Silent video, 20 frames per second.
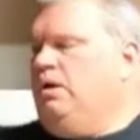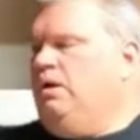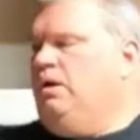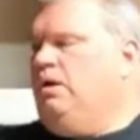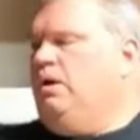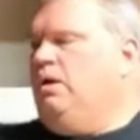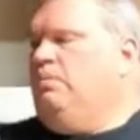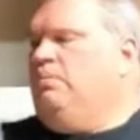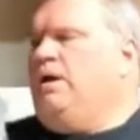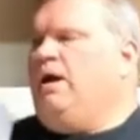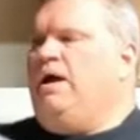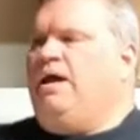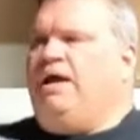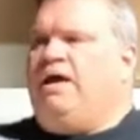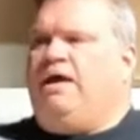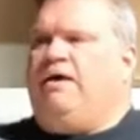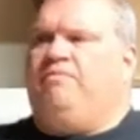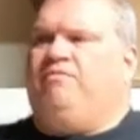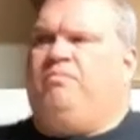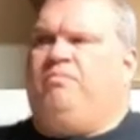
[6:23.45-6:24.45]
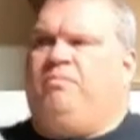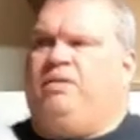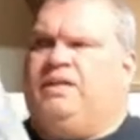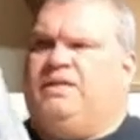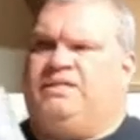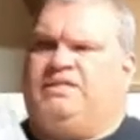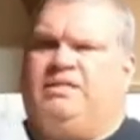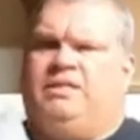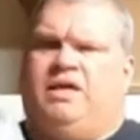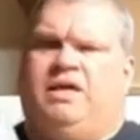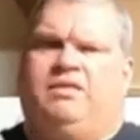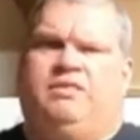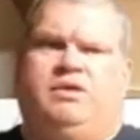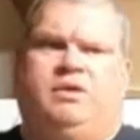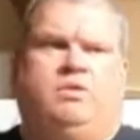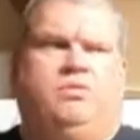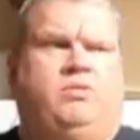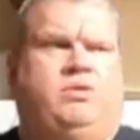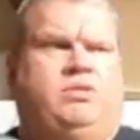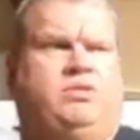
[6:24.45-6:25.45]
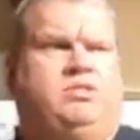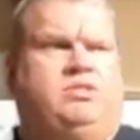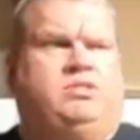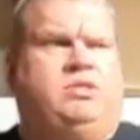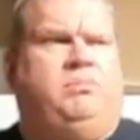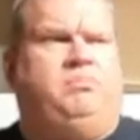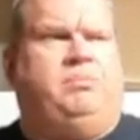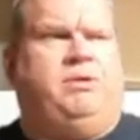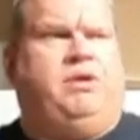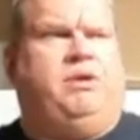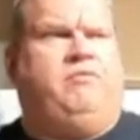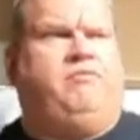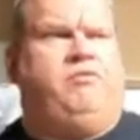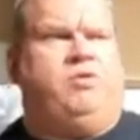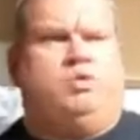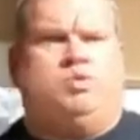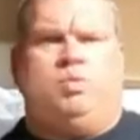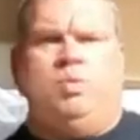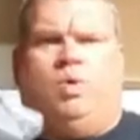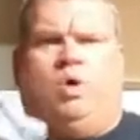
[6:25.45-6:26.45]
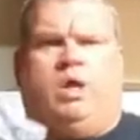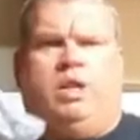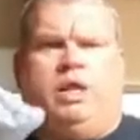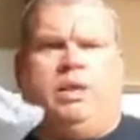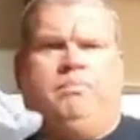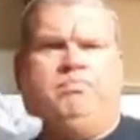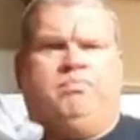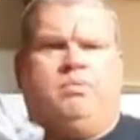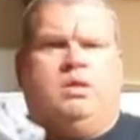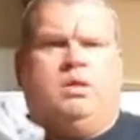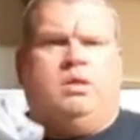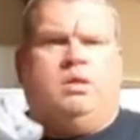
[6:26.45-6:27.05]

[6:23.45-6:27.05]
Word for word: Um, I have them listed, I think, with shipping for 20.